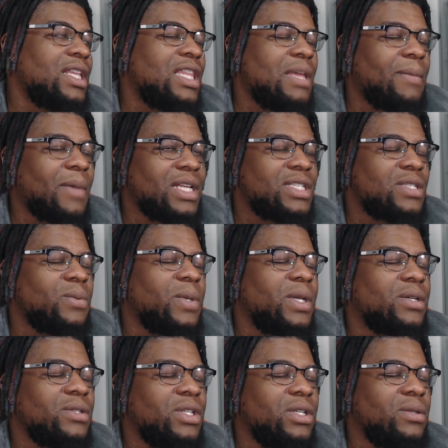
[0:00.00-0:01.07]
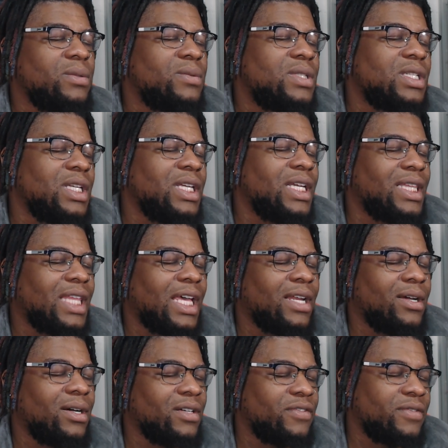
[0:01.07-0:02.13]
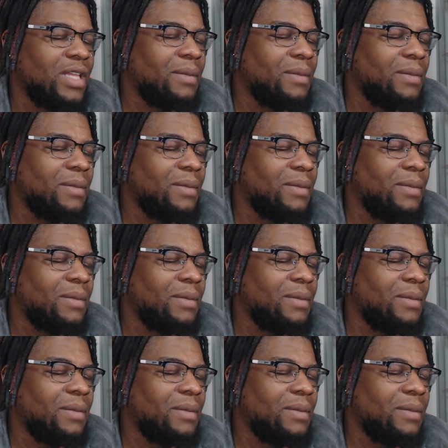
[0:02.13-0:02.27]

They might swing on you to get that off.